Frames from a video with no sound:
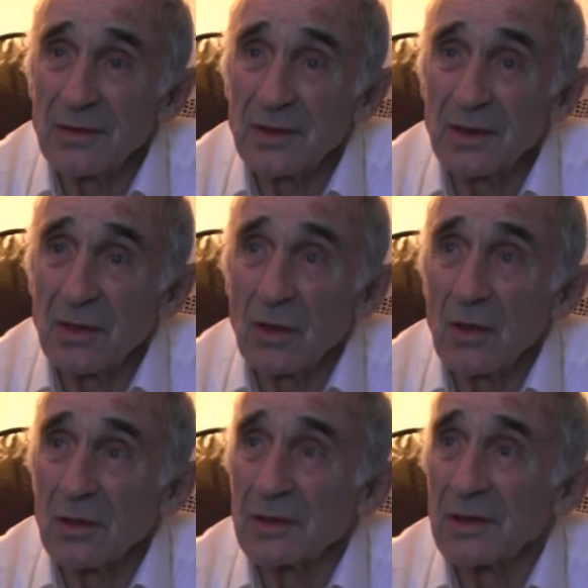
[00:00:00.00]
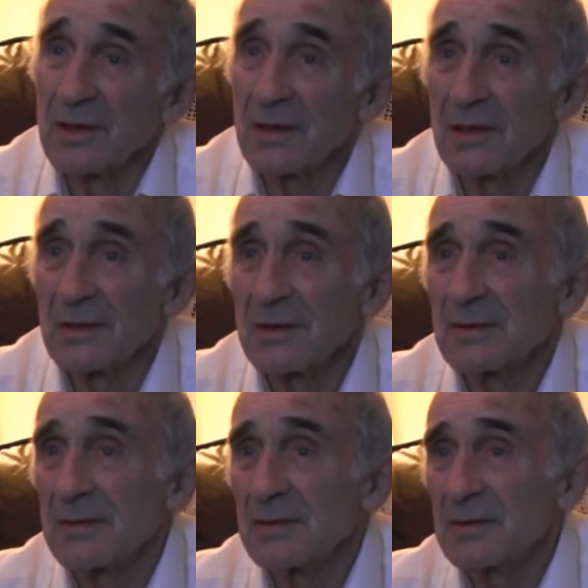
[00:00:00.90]
He called
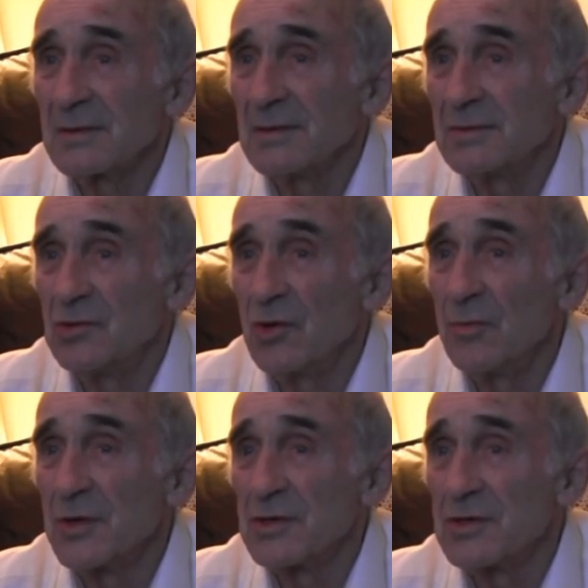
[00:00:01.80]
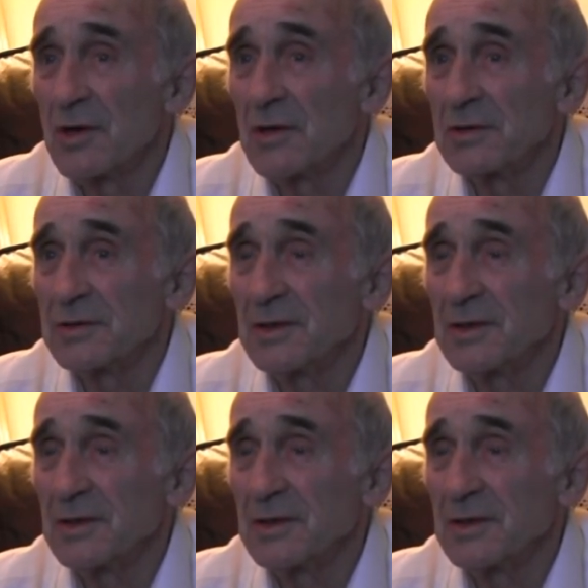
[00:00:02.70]
German George.